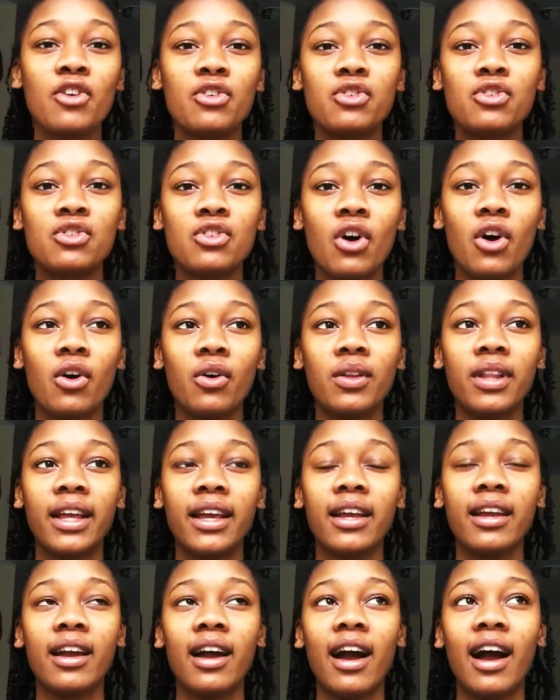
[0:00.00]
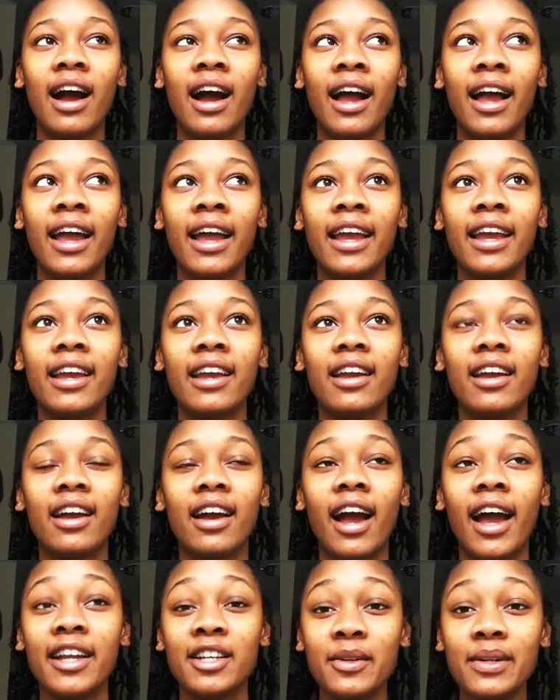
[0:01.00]
So like I
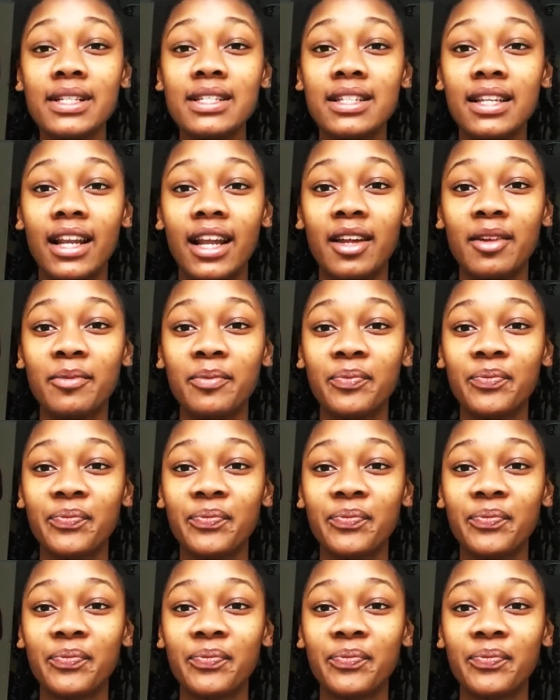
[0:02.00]
twisted it.